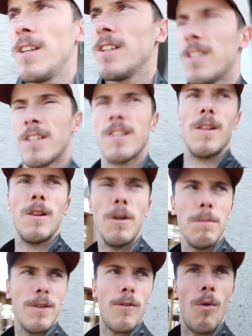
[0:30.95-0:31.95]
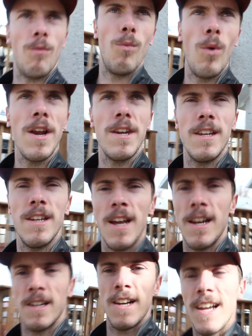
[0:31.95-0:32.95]
It's a little bit of a windy
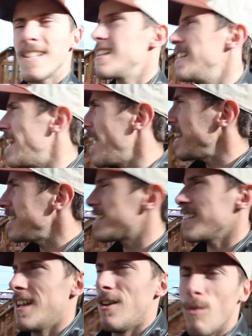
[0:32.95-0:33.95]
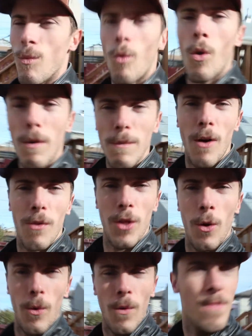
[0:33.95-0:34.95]
day today. It's nice and warm out
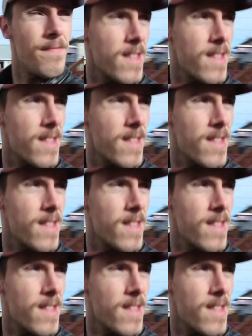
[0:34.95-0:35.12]
though.